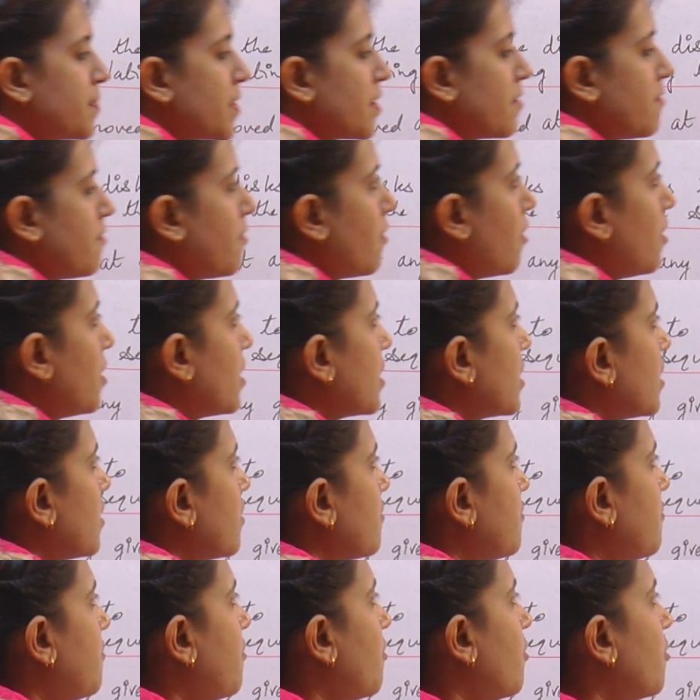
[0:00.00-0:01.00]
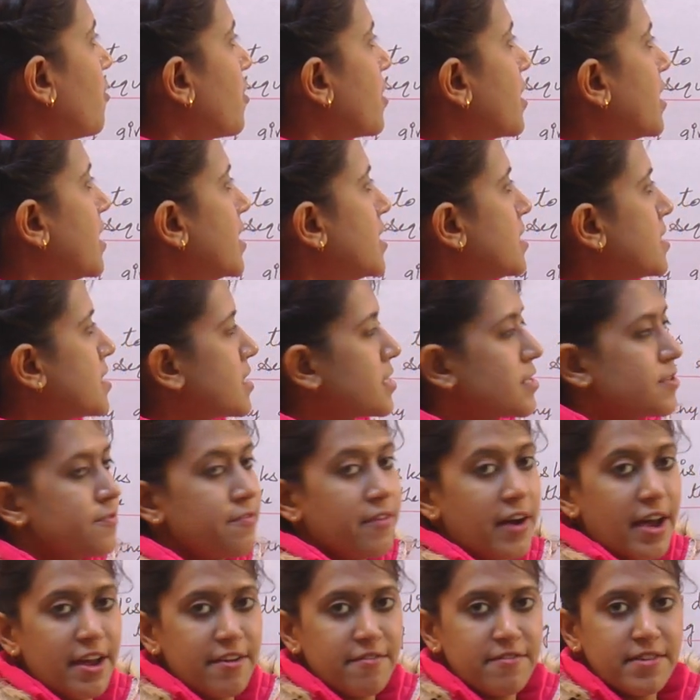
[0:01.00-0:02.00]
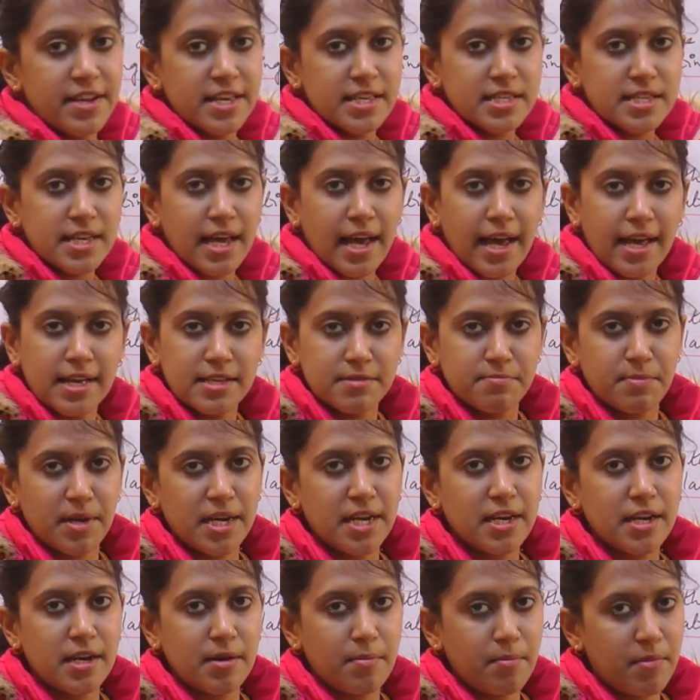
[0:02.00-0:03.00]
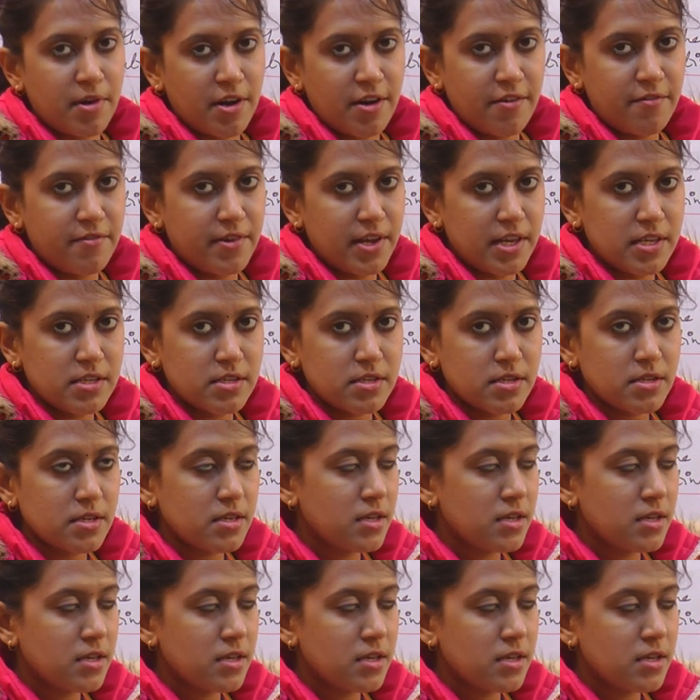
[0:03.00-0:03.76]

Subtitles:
for 4 discs, 5 discs, as many number of discs.